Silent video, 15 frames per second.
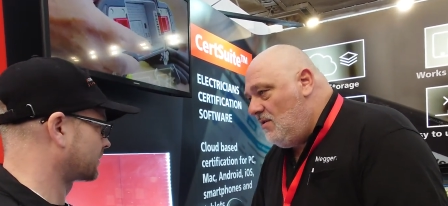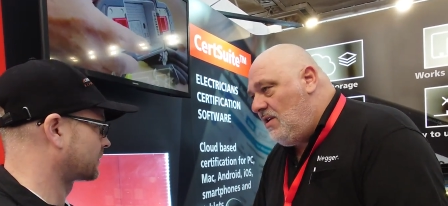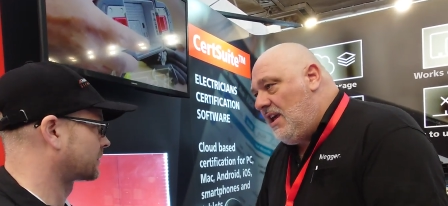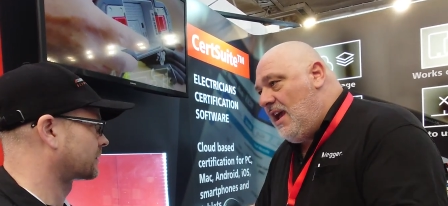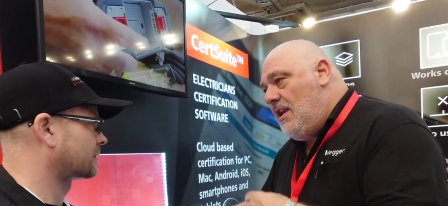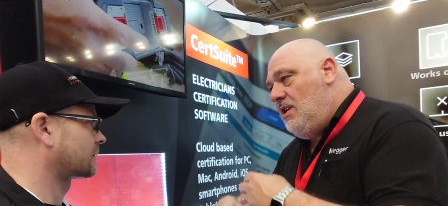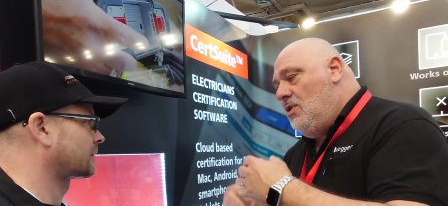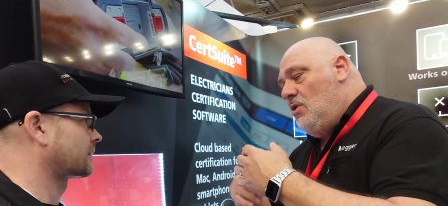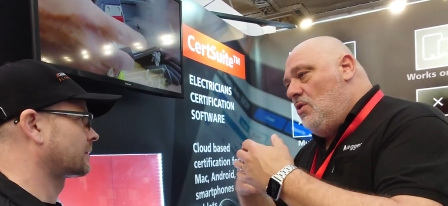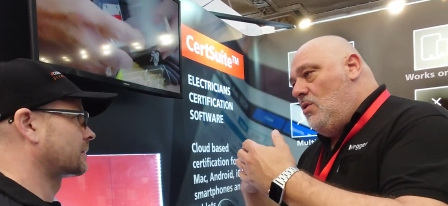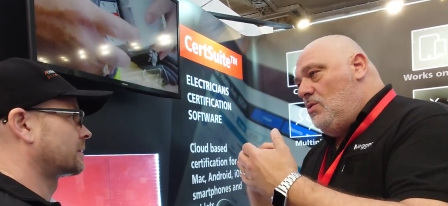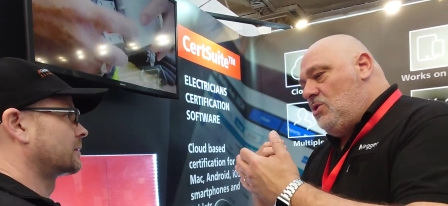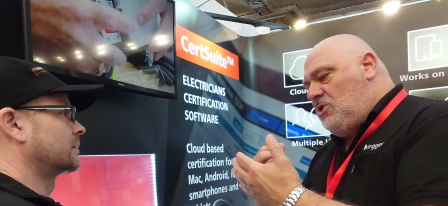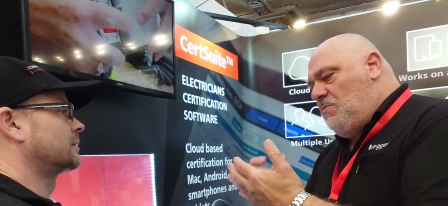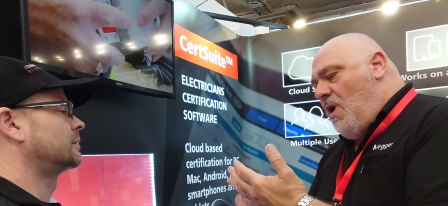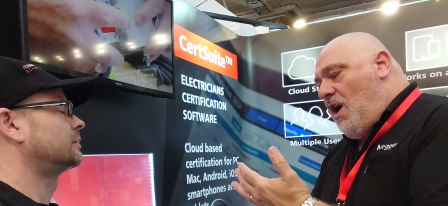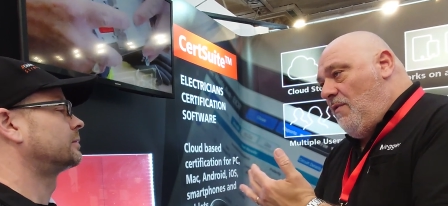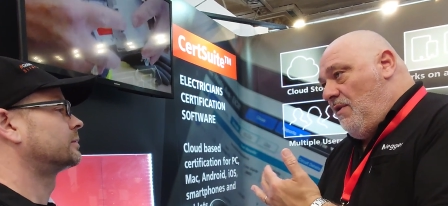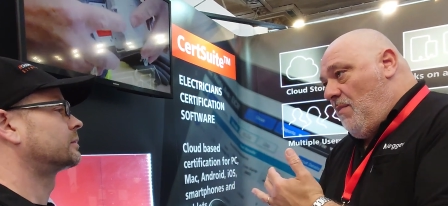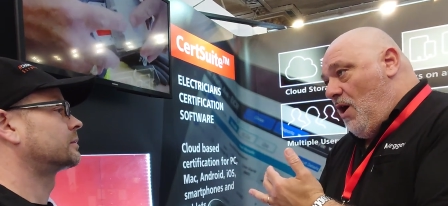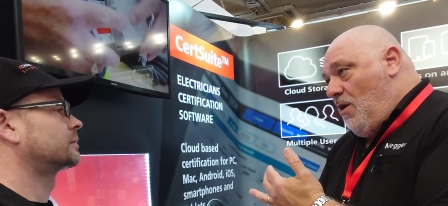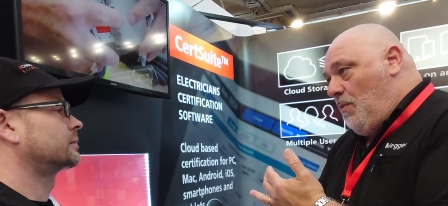Speaker 1: you get your smart
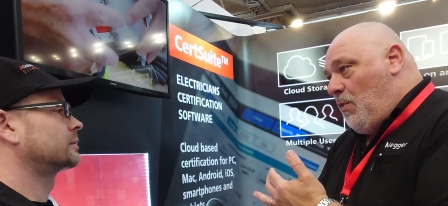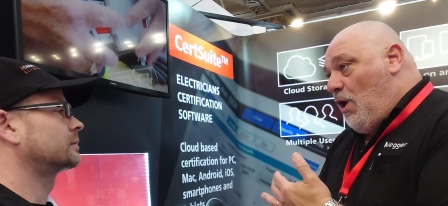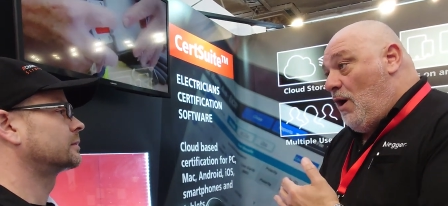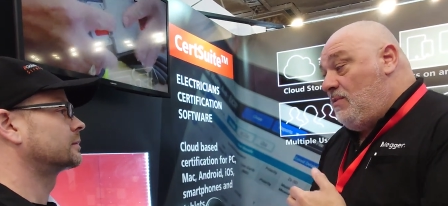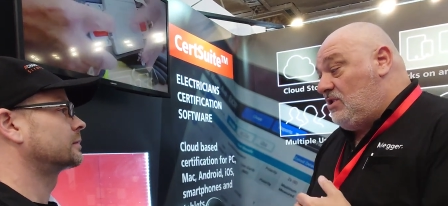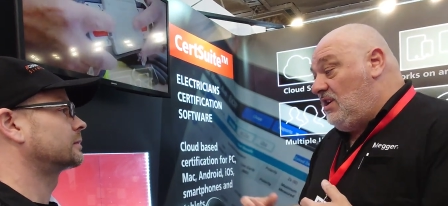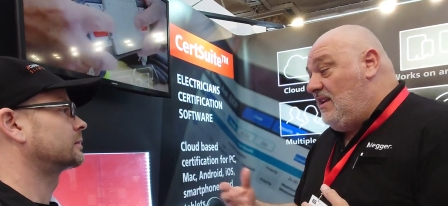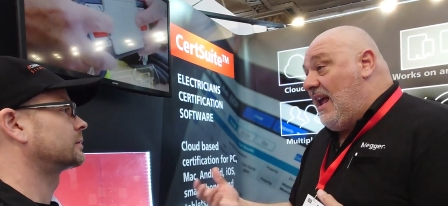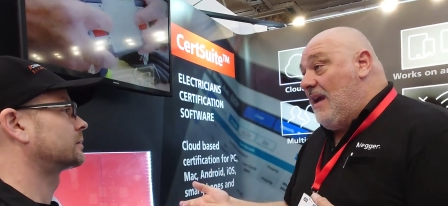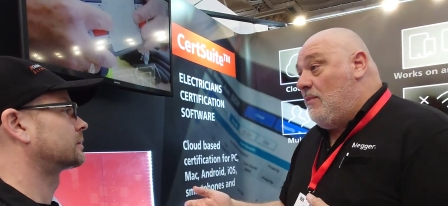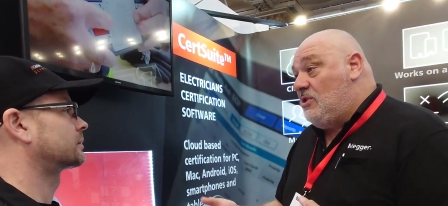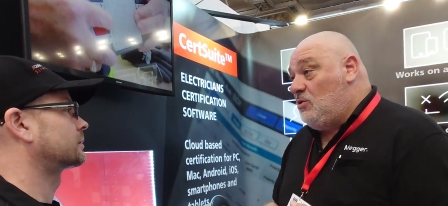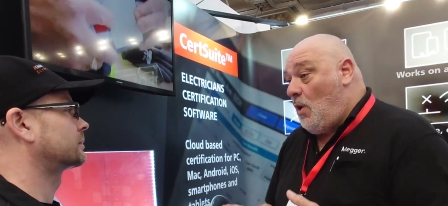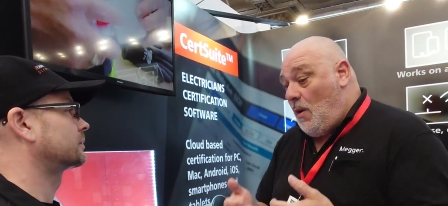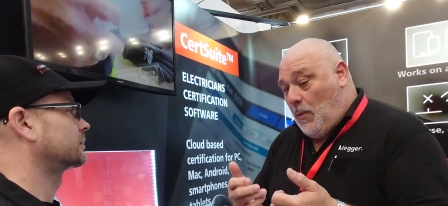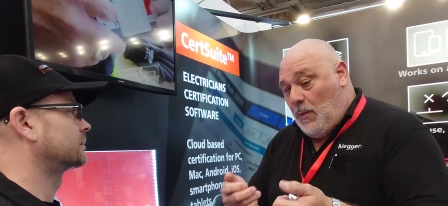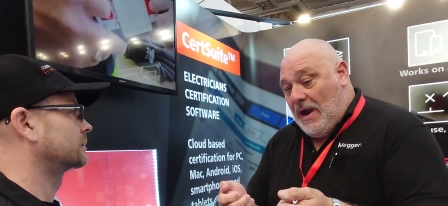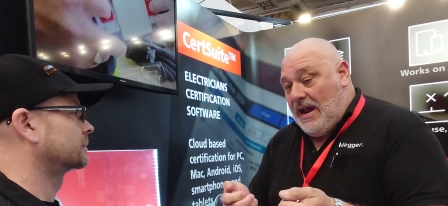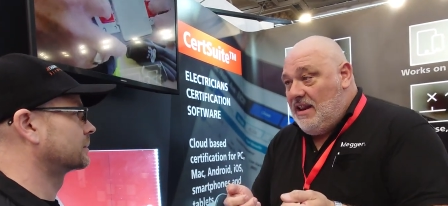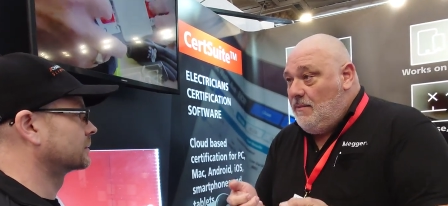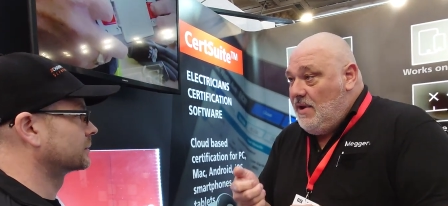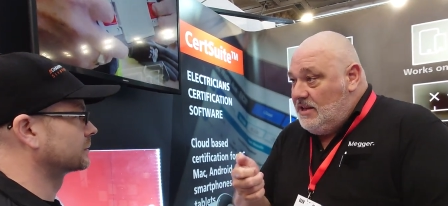remote probe, so you're able to
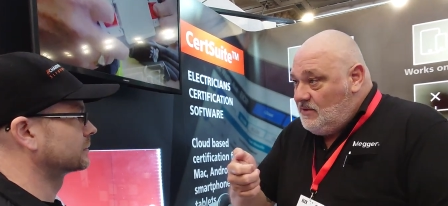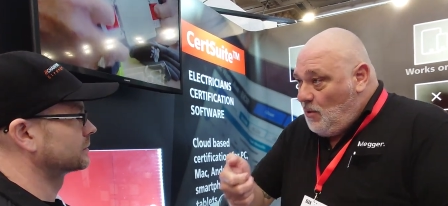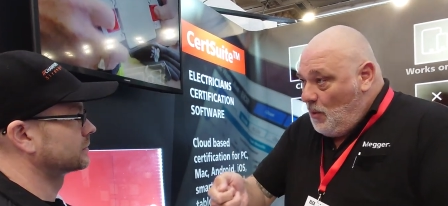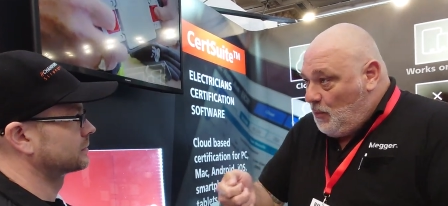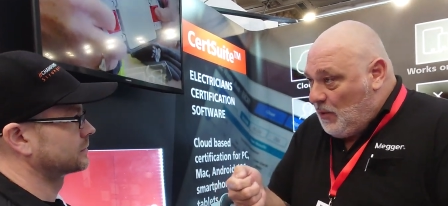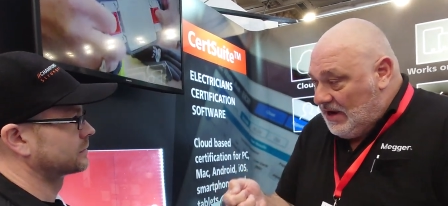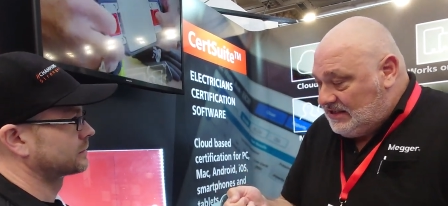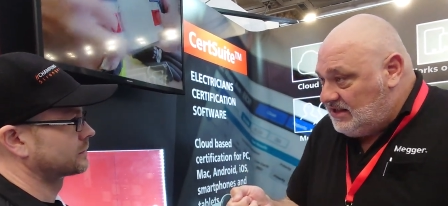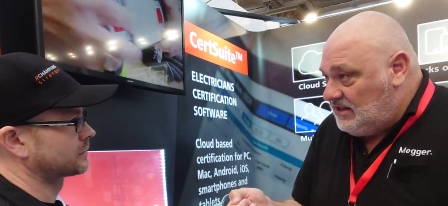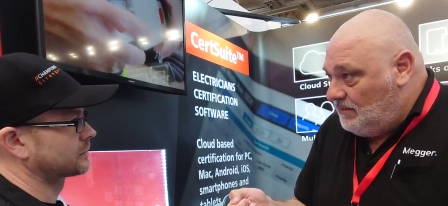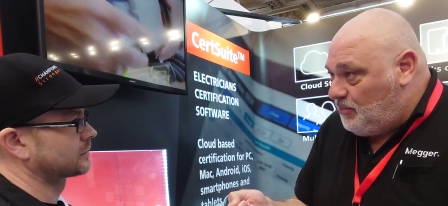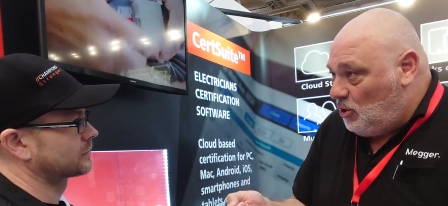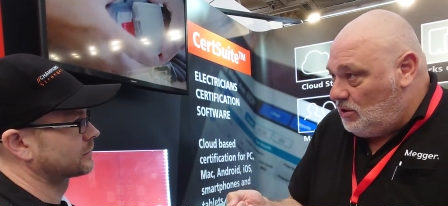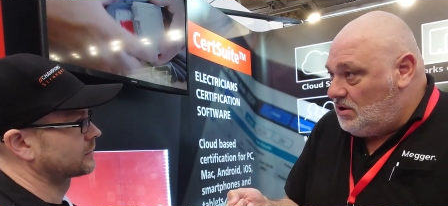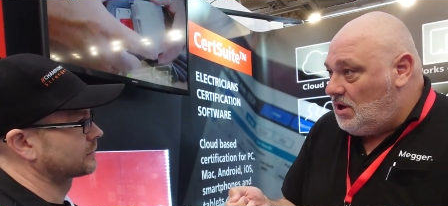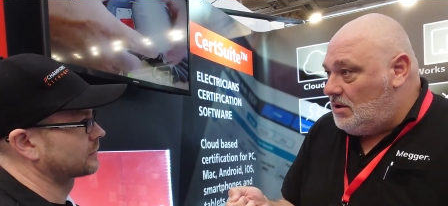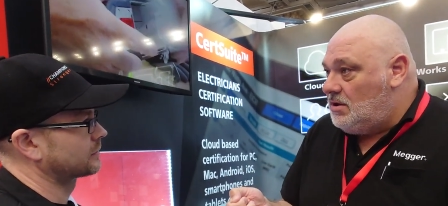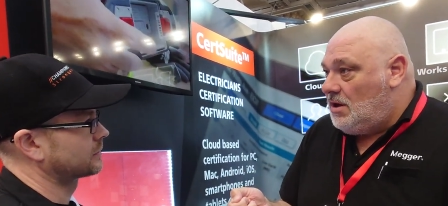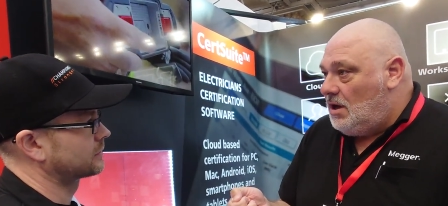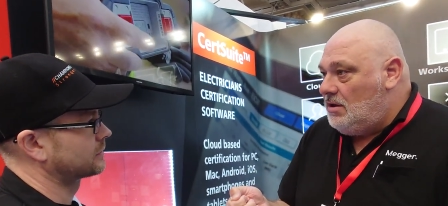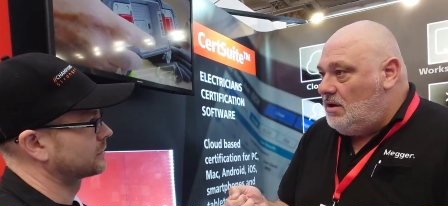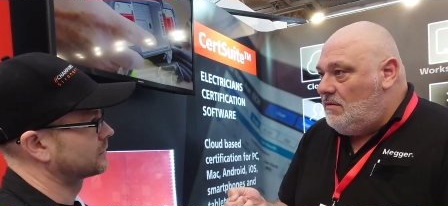operate the meter by pressing the button
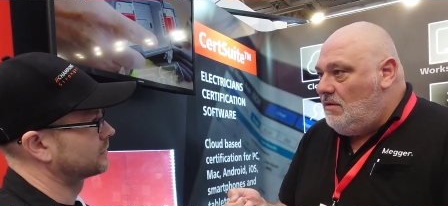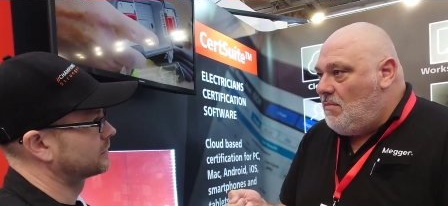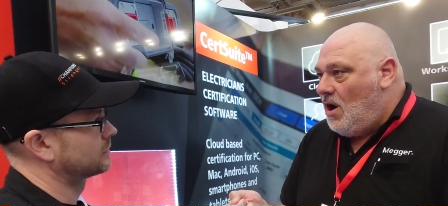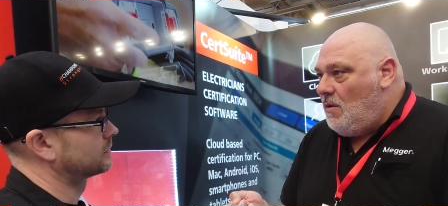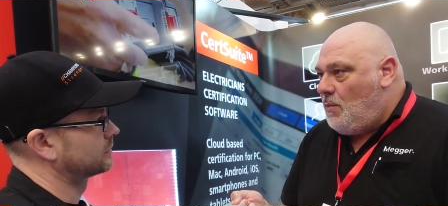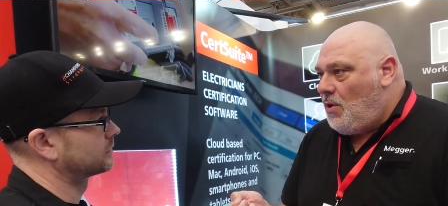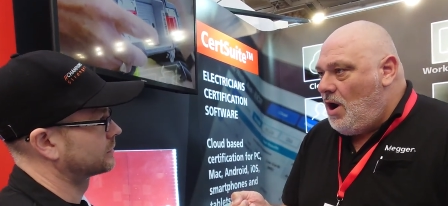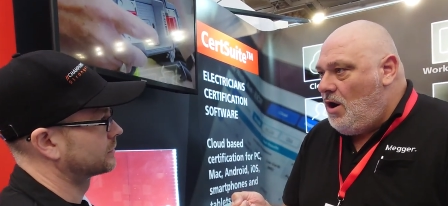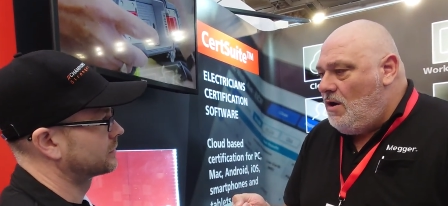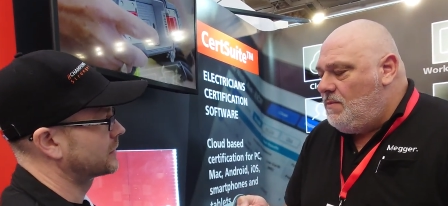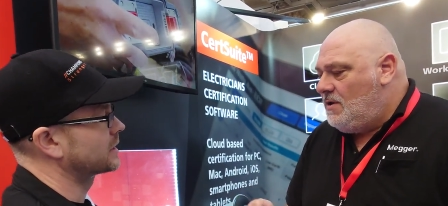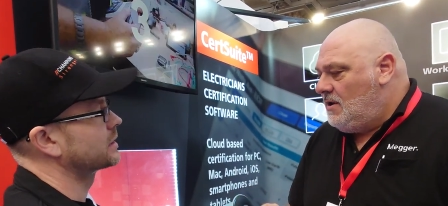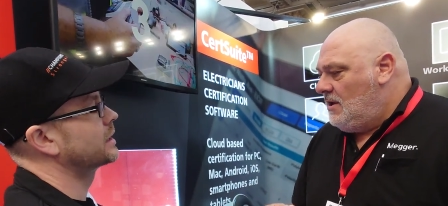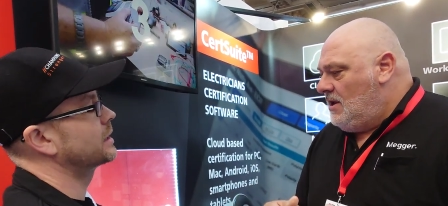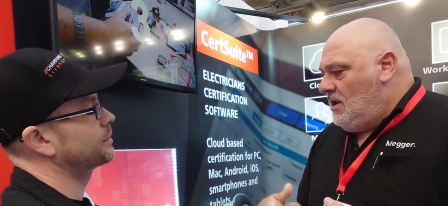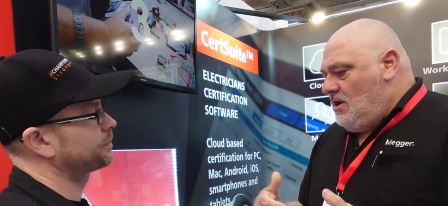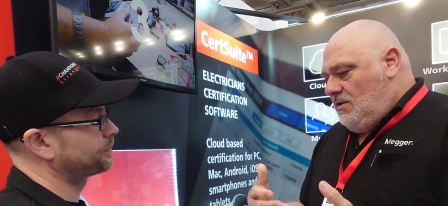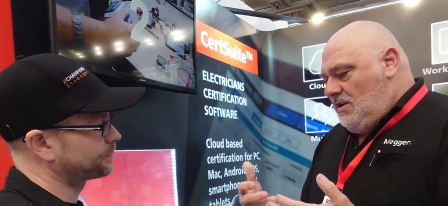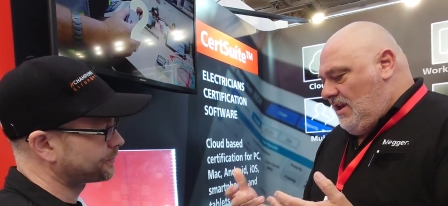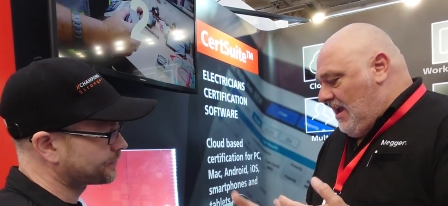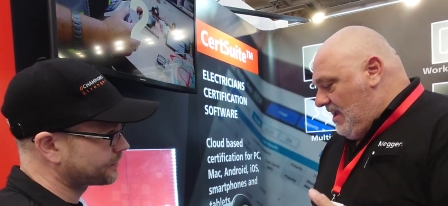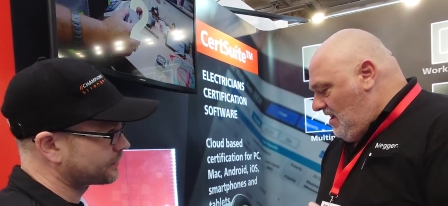on the remote probe. Yeah.
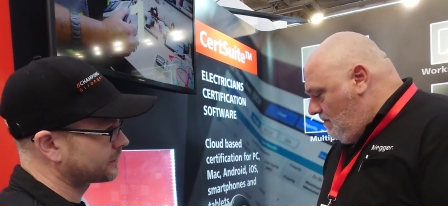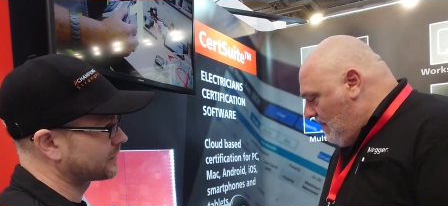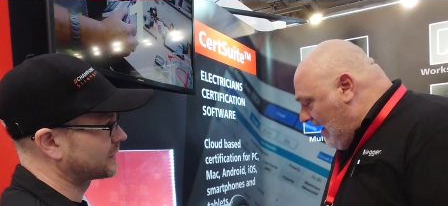You get your